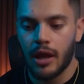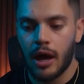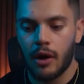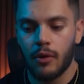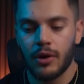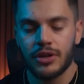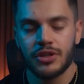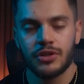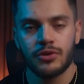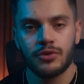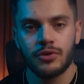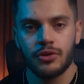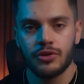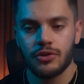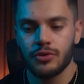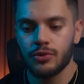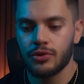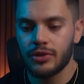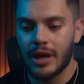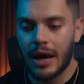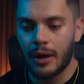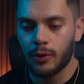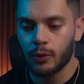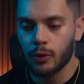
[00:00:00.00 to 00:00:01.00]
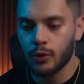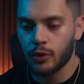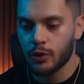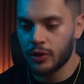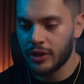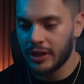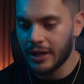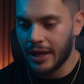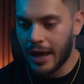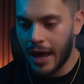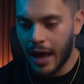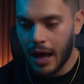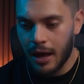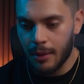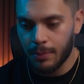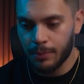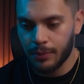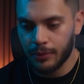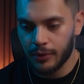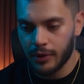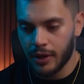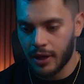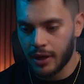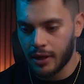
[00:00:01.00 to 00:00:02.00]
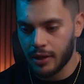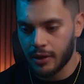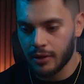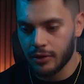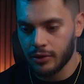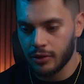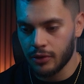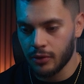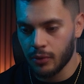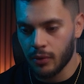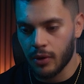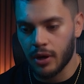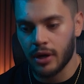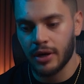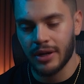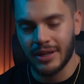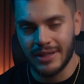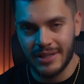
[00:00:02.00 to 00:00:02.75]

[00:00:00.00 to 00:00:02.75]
Now, as soon as you download the app and you are